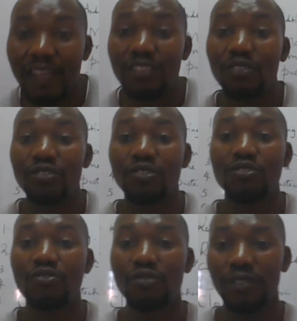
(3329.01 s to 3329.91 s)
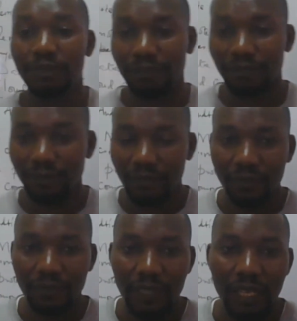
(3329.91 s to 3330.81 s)
That is also true.
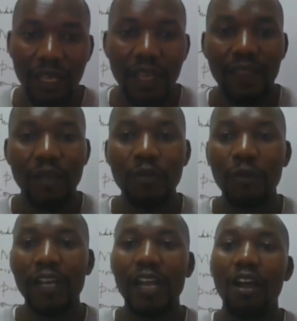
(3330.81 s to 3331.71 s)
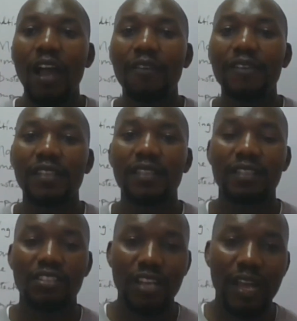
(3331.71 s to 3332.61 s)
That people are now having a
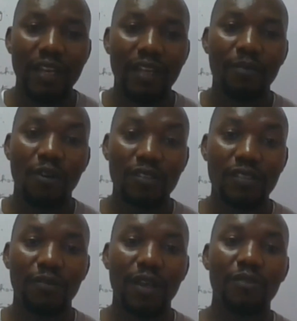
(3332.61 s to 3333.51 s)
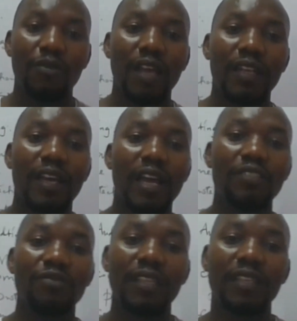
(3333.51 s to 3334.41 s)
shared box where you can
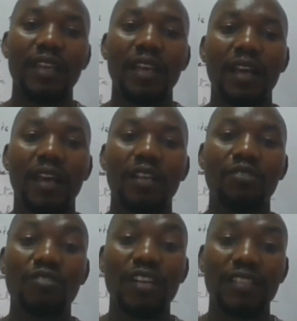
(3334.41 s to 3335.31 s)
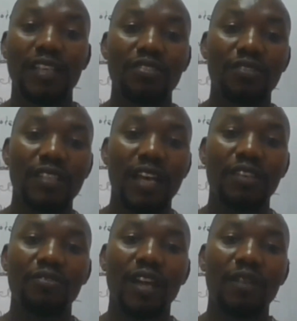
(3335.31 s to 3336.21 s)
actually do transactions
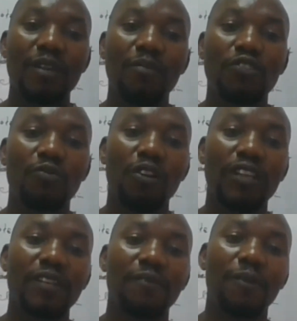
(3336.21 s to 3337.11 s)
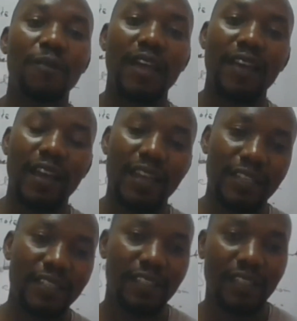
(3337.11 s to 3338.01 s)
and you can be able to monitor from the other
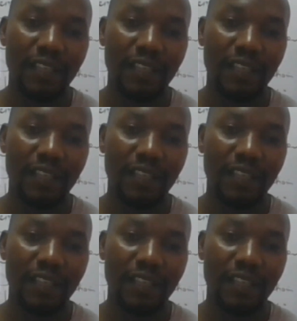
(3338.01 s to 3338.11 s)
end.